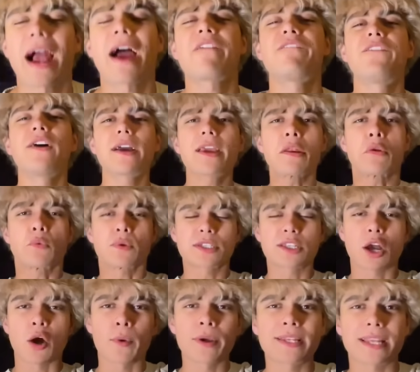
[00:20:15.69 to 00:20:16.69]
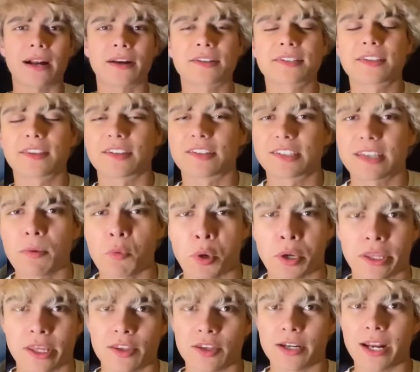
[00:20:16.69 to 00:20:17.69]
I fucking was going down into the subway
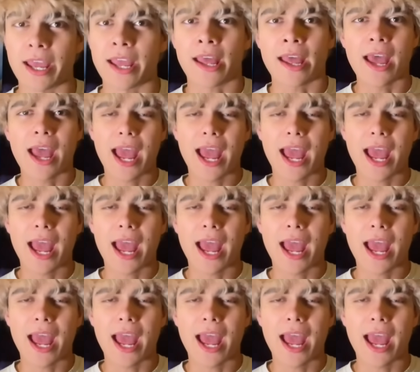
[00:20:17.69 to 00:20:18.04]
the other day,